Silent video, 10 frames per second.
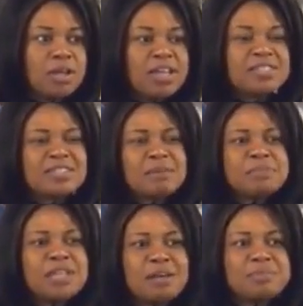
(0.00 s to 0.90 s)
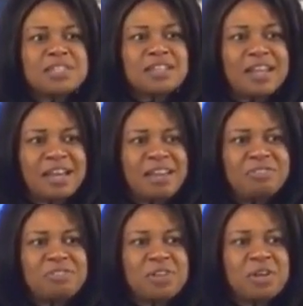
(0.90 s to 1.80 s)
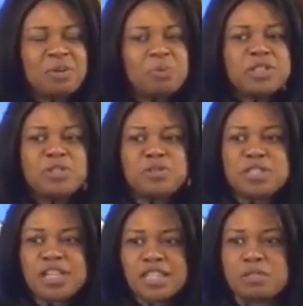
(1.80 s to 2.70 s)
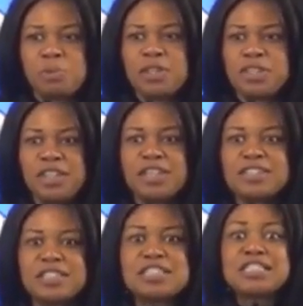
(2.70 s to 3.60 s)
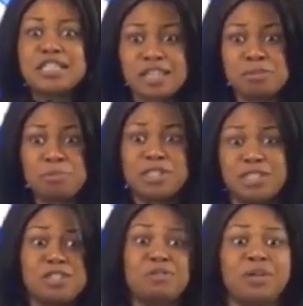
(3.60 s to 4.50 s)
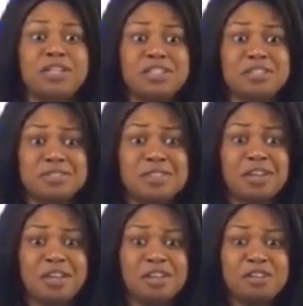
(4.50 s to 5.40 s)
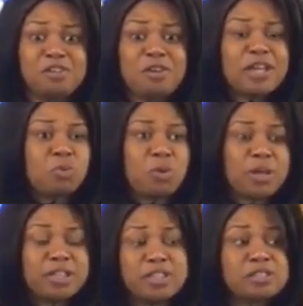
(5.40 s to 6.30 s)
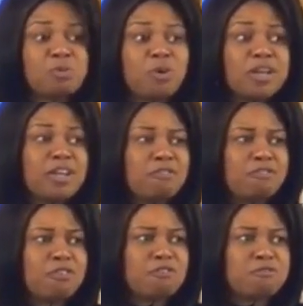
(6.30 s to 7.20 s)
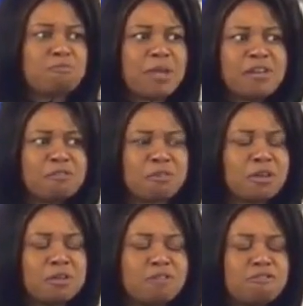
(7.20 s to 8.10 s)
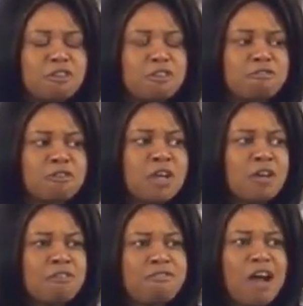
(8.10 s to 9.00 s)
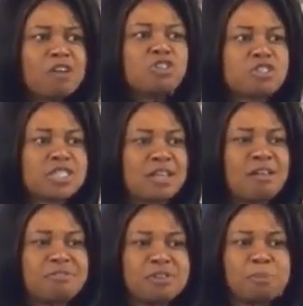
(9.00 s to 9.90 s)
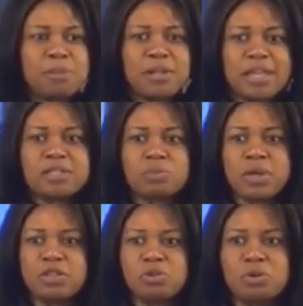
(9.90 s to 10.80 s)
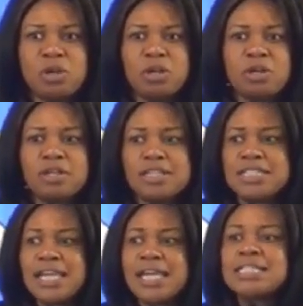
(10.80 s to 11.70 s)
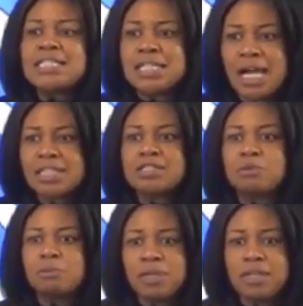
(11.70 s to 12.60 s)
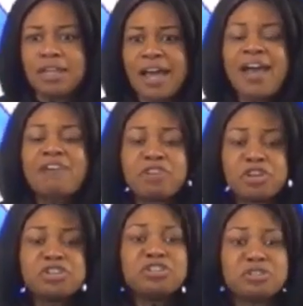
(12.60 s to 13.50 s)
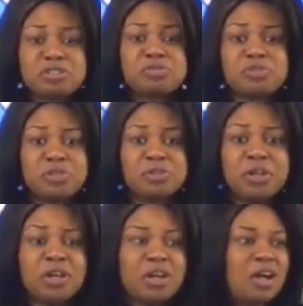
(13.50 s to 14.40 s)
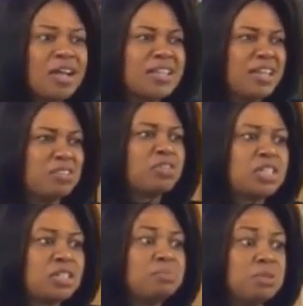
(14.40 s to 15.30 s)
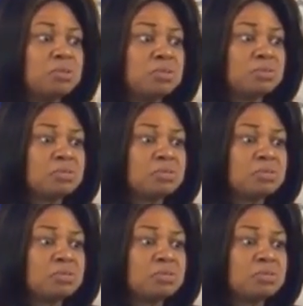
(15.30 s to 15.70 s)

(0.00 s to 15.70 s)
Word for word: And sometimes in life, we do desperate things in desperate situations you know and what, this morning if you've made a if you've found yourself in a place where you intended not to be i have good news for you god can redeem you